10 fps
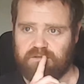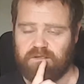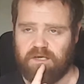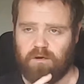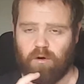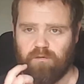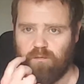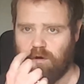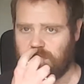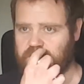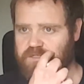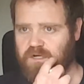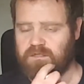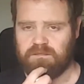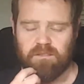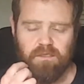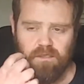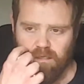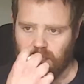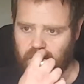Okay, all the work is done
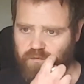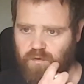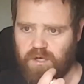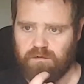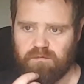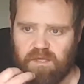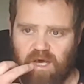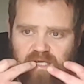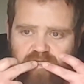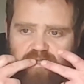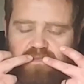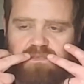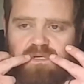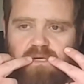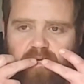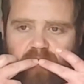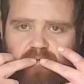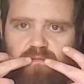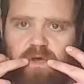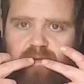around the actual
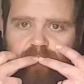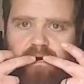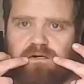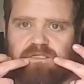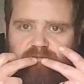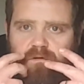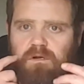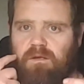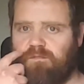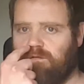red parts of our lips.